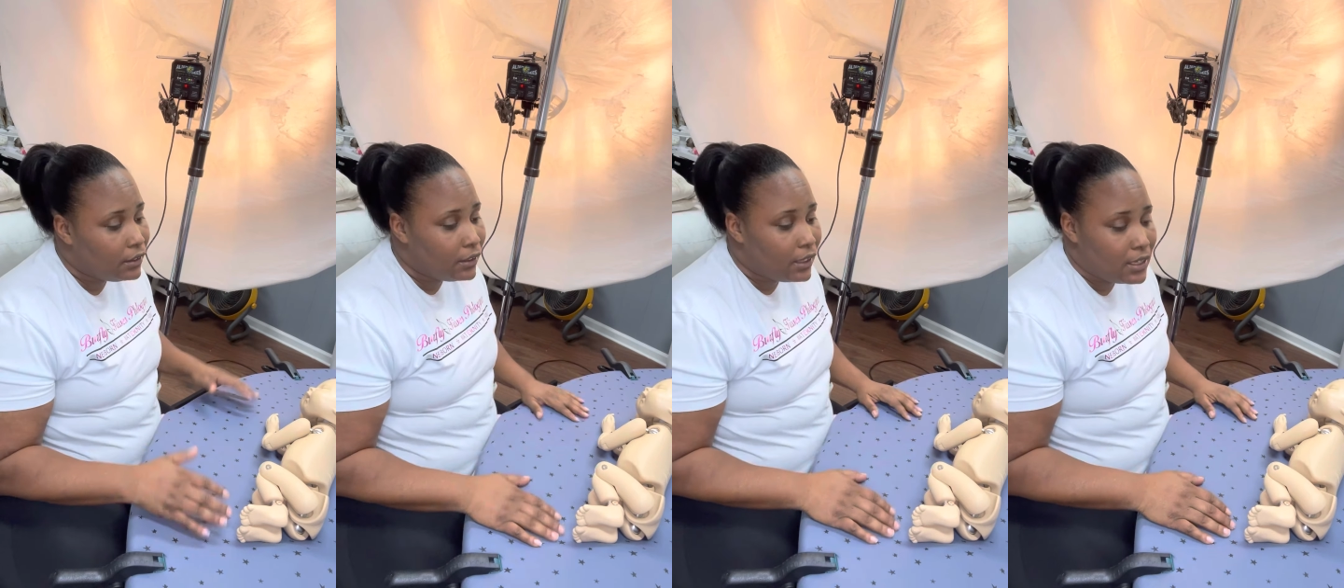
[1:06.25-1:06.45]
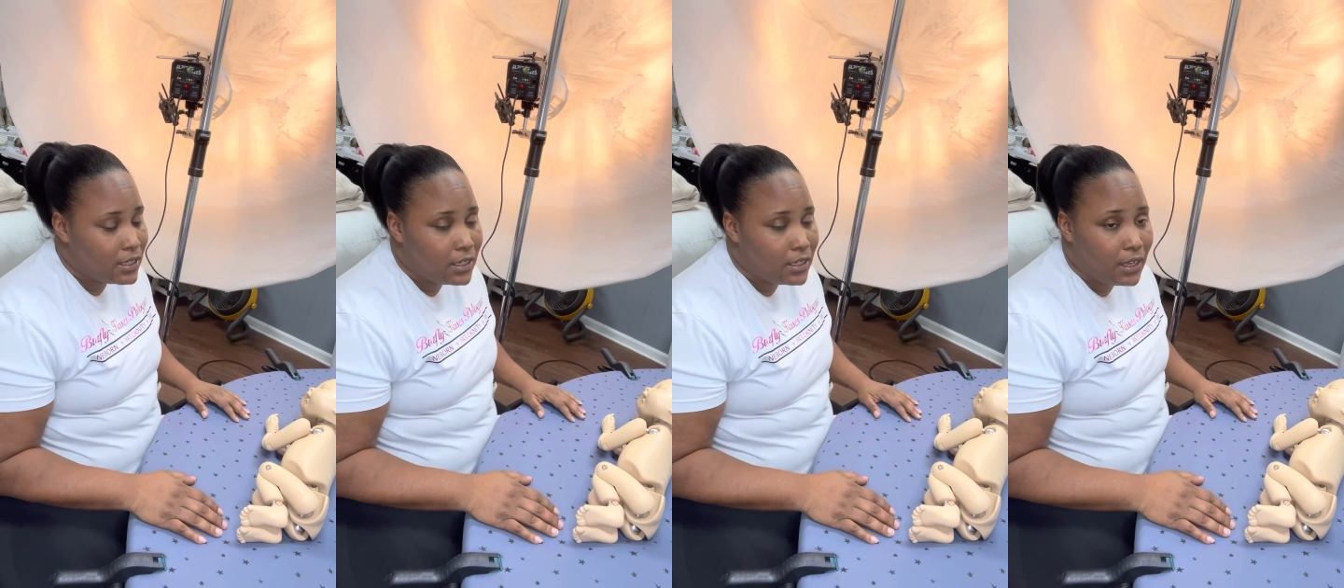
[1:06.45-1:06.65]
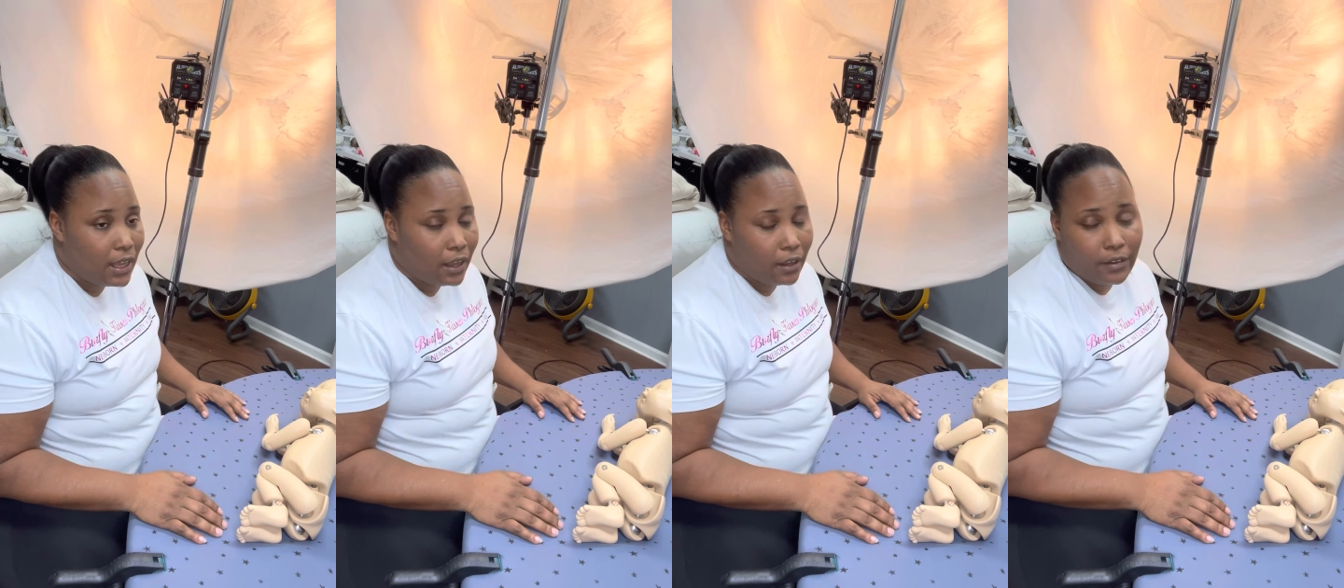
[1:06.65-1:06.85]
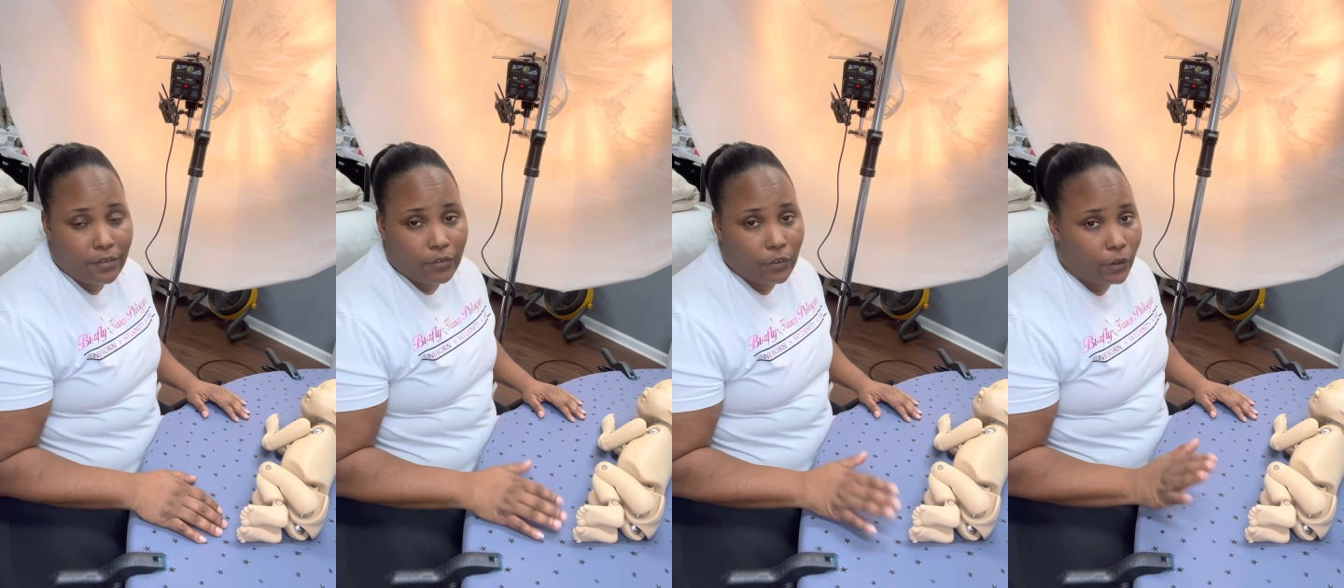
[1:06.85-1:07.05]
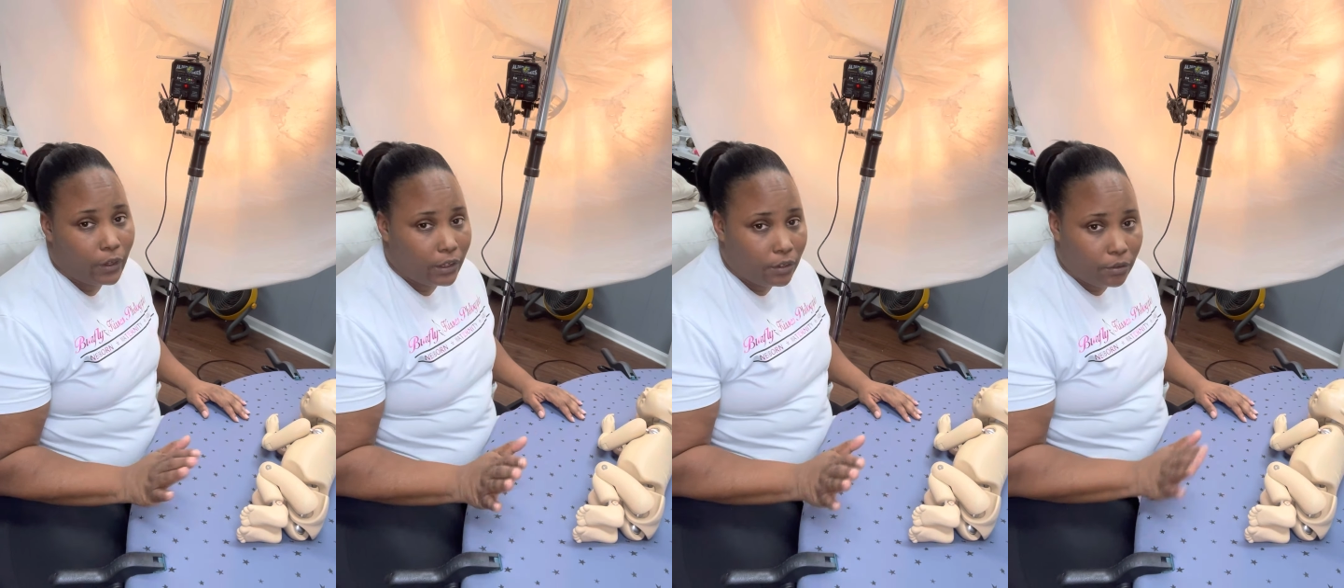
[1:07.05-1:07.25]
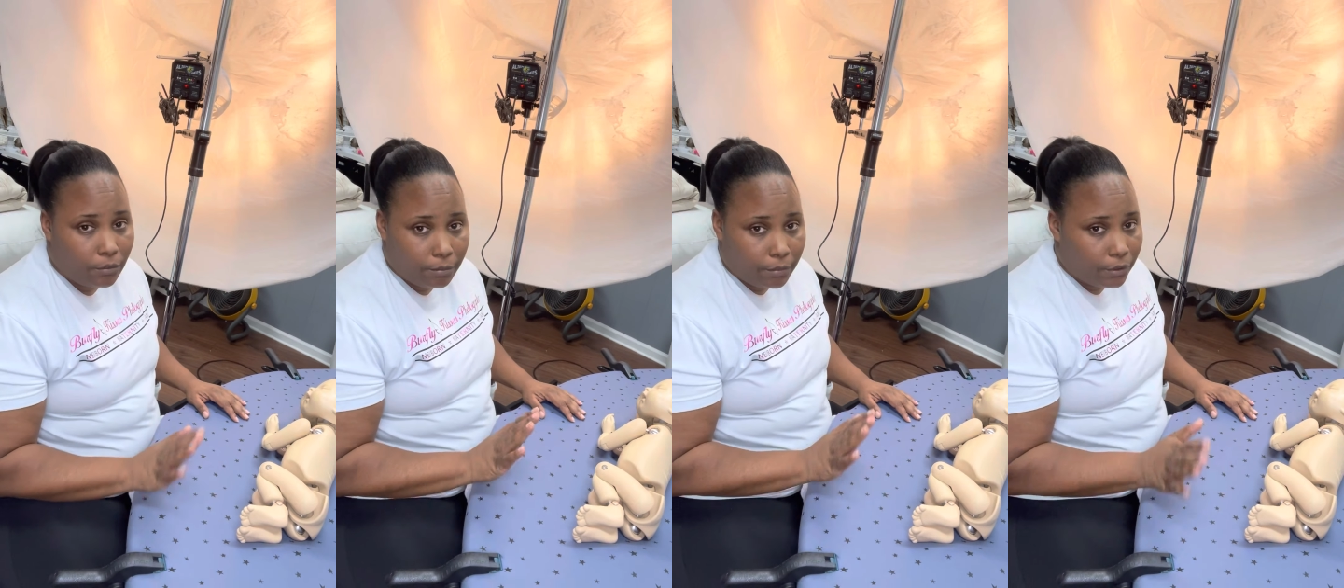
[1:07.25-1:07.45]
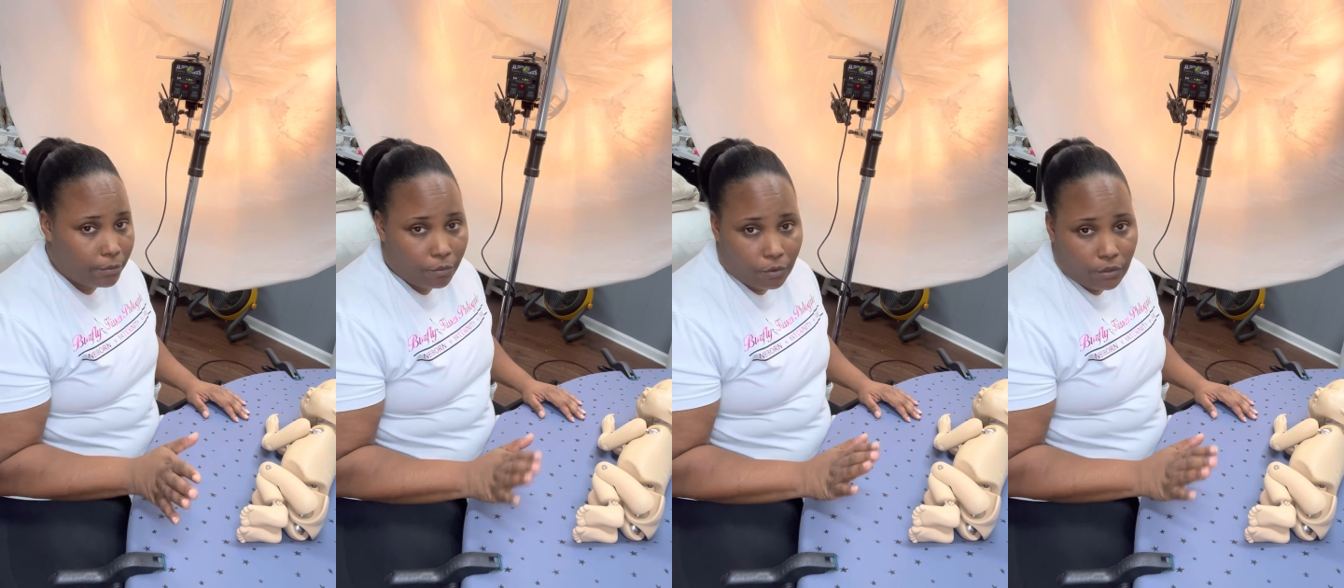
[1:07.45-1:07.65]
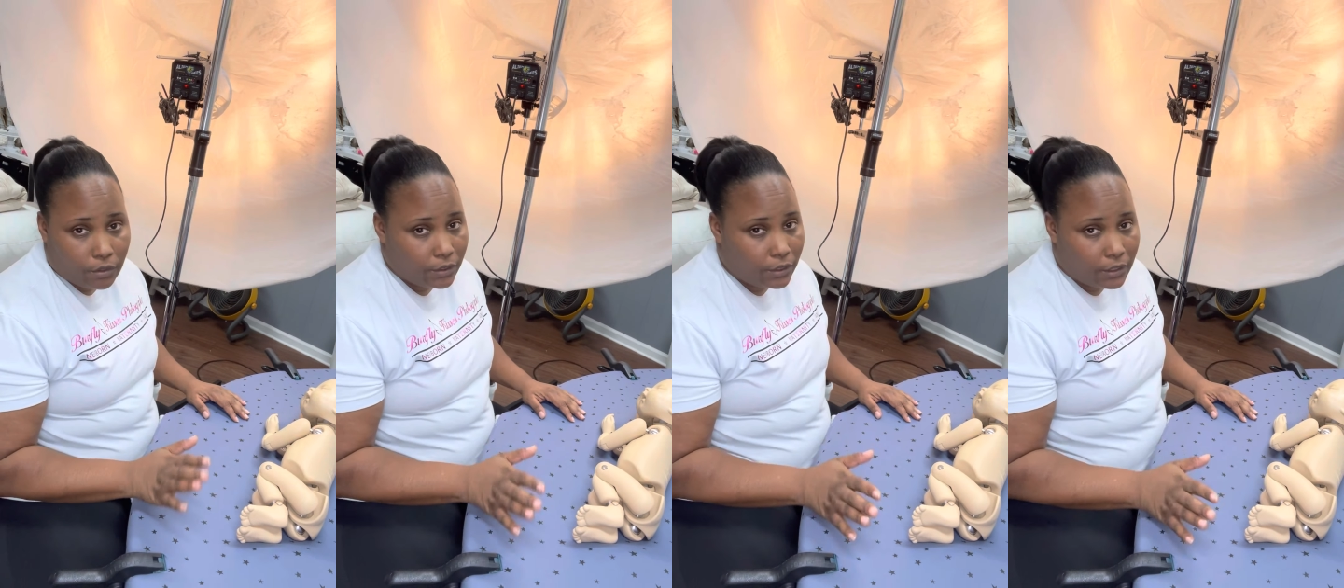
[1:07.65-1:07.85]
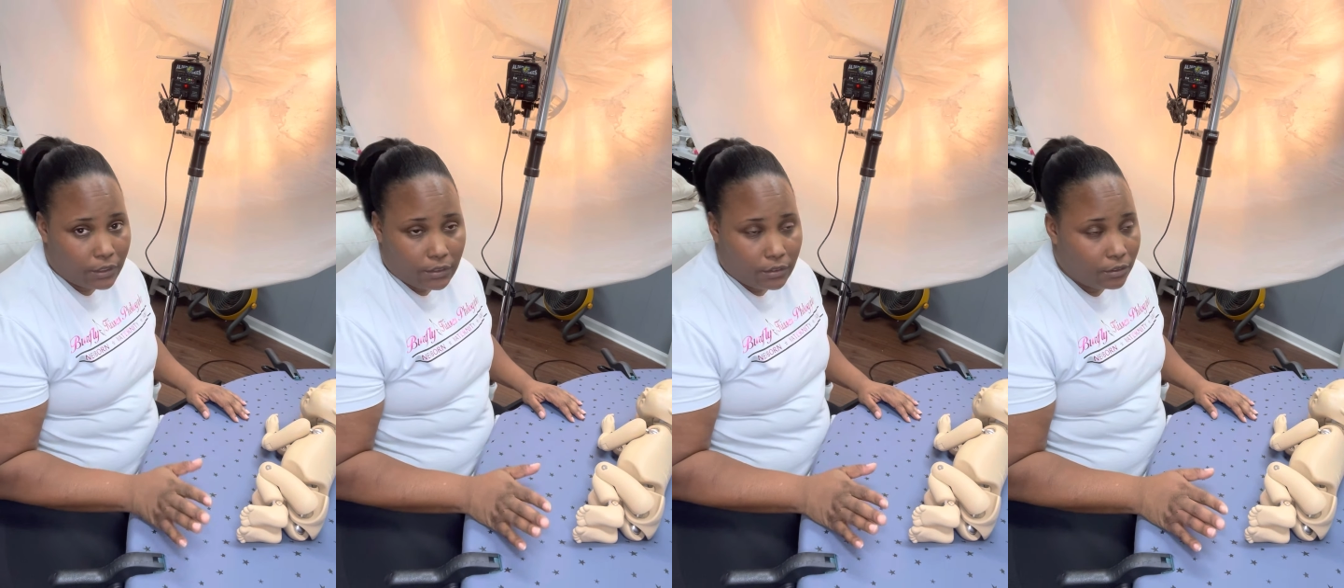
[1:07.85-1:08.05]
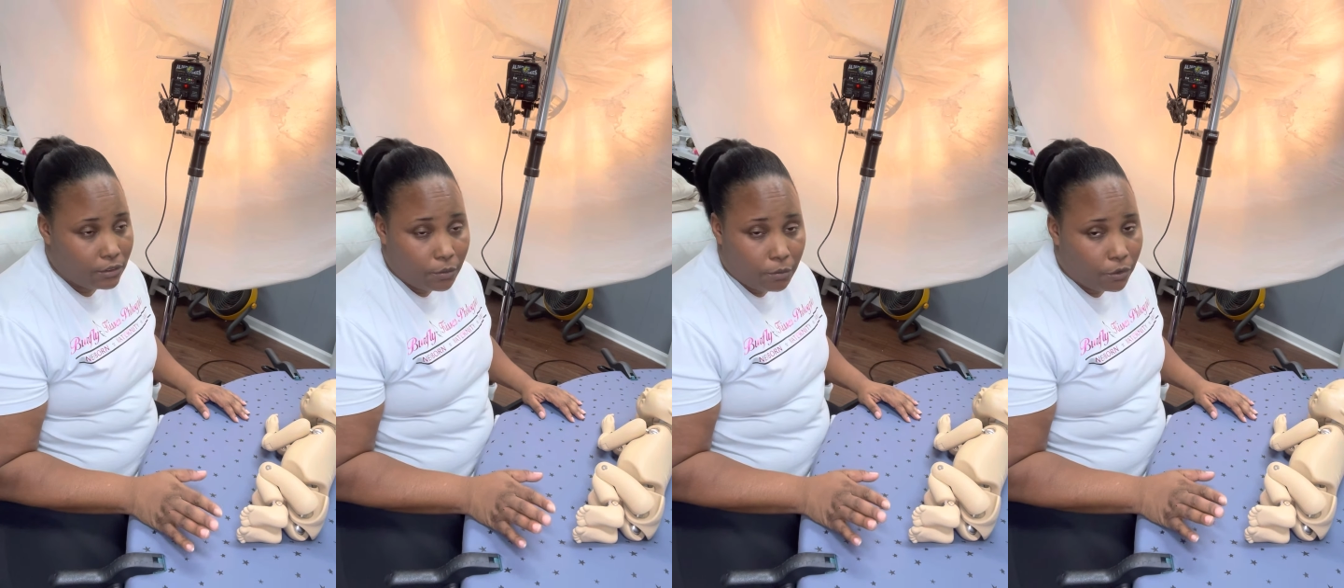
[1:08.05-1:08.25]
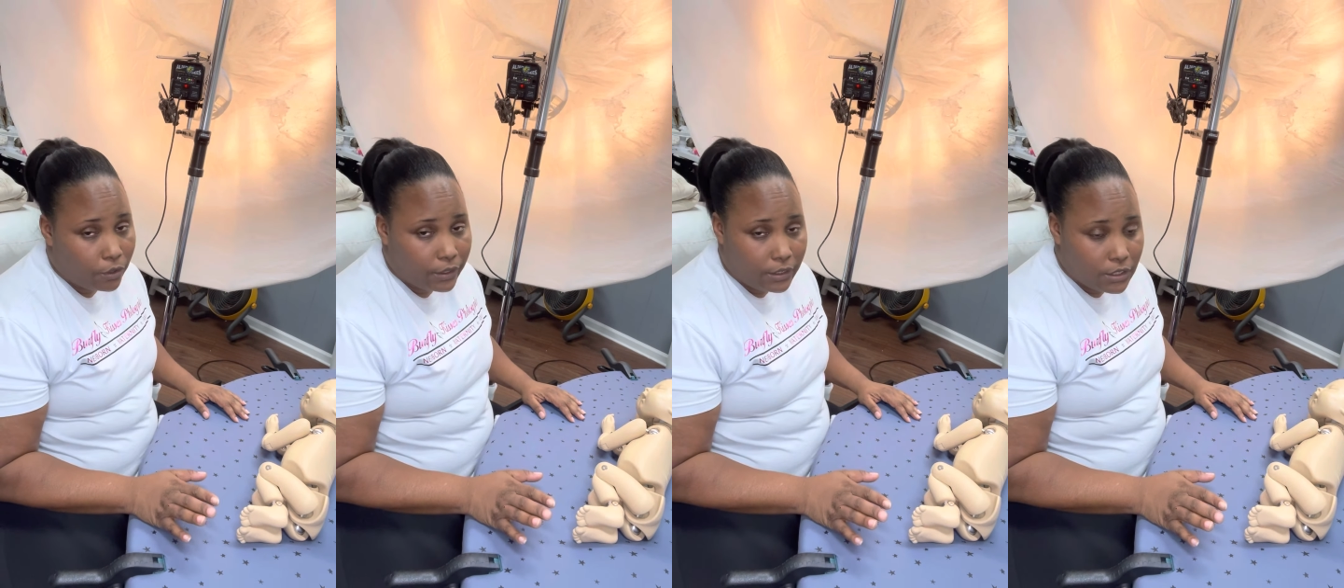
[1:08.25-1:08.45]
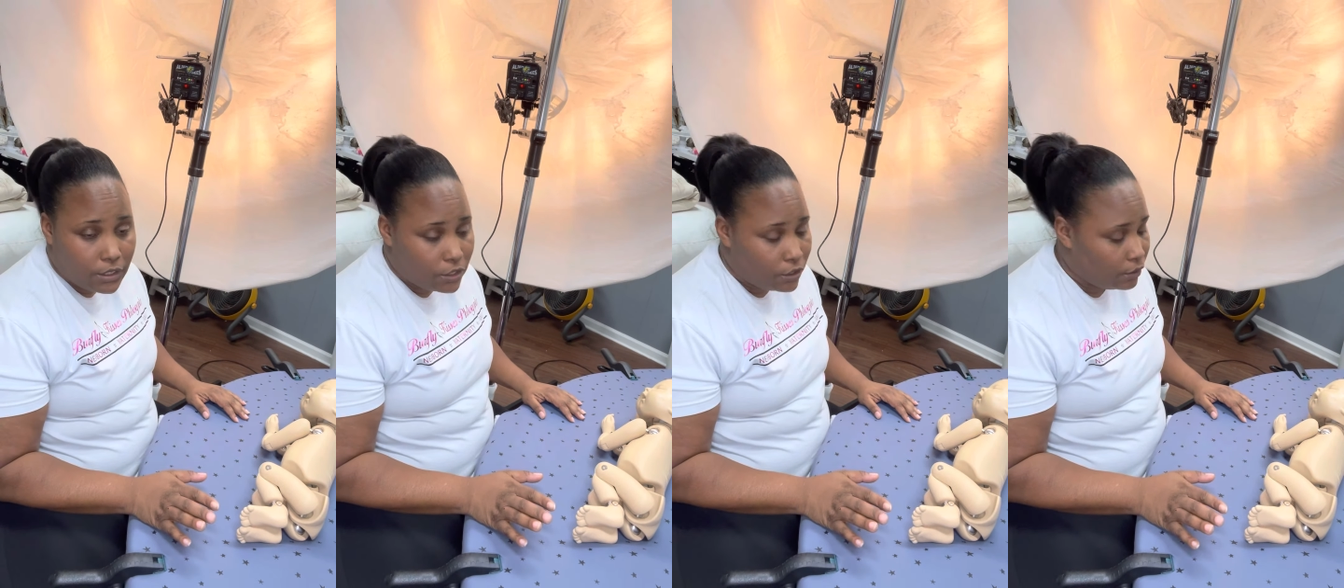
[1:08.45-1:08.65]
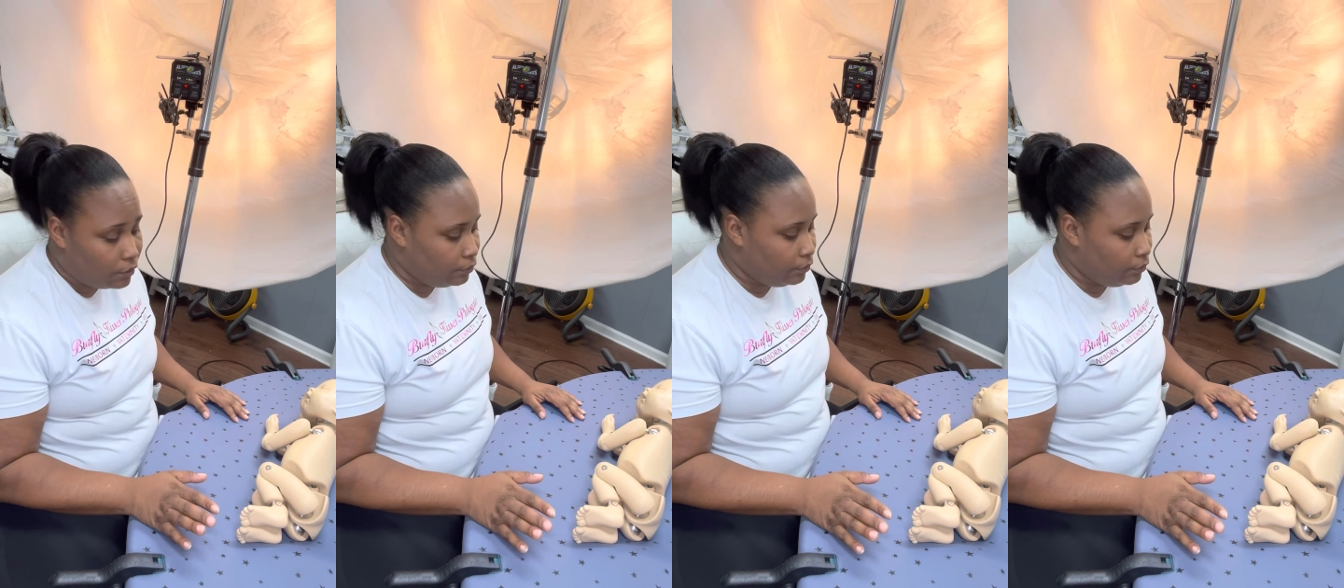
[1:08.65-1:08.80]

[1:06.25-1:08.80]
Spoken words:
that's a lot, even though I don't book no more than two.